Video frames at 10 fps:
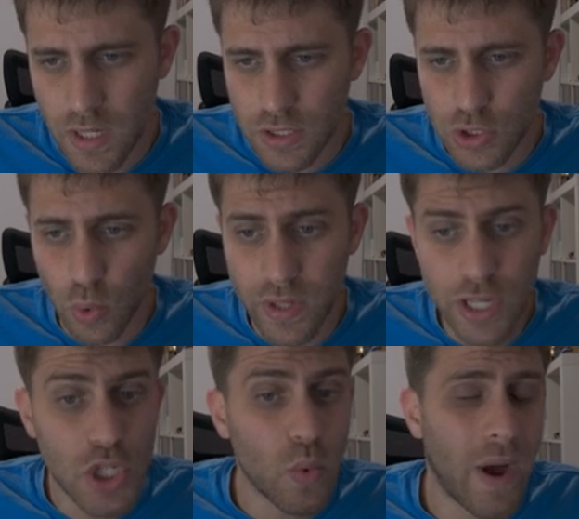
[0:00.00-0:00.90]
So
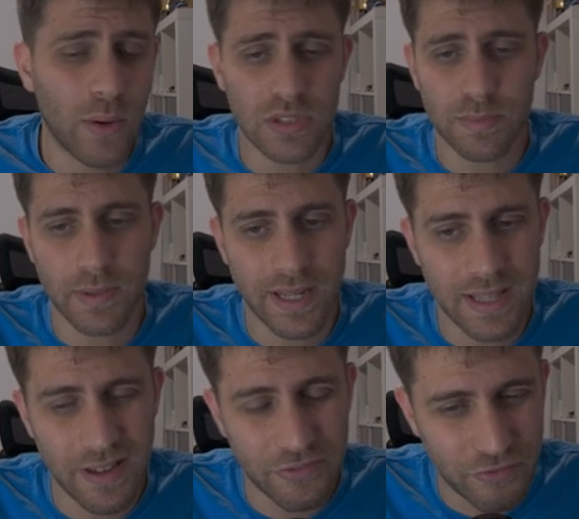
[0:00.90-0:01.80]
king g1 was
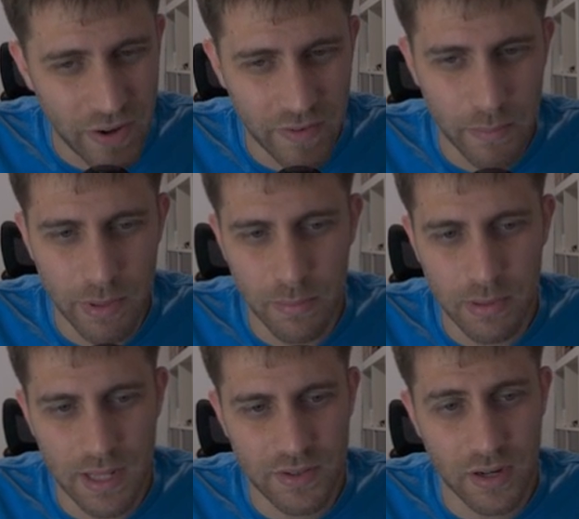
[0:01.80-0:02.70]
played, a very big
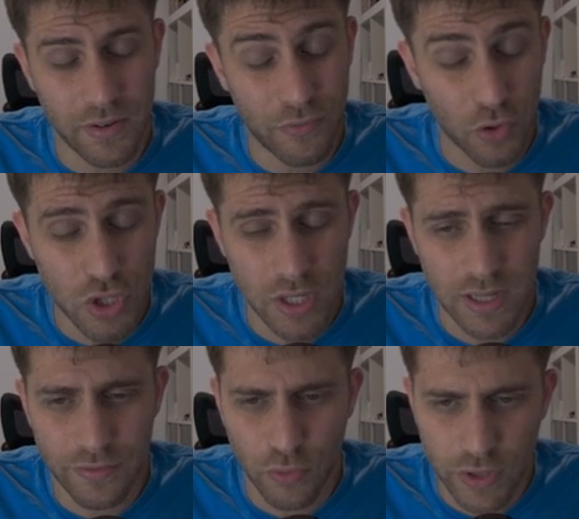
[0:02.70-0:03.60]
blunder,
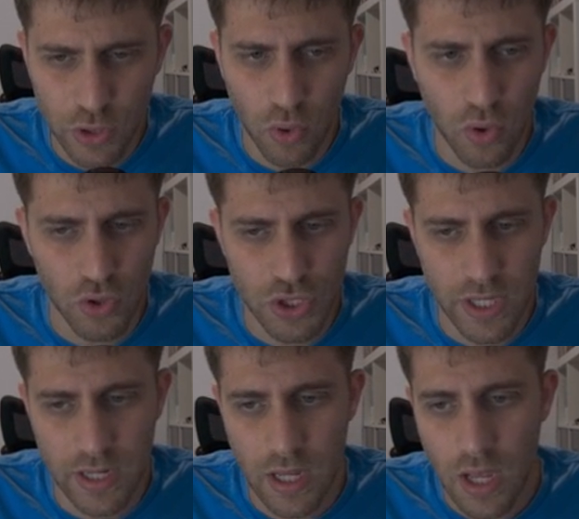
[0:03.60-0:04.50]
unfortunately for Ido
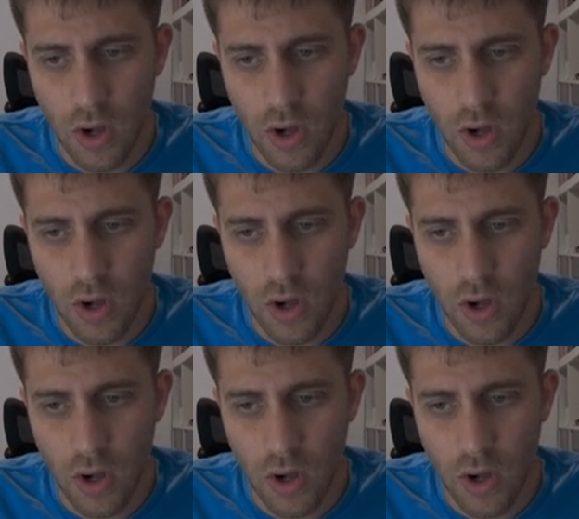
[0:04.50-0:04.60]
Gorstein.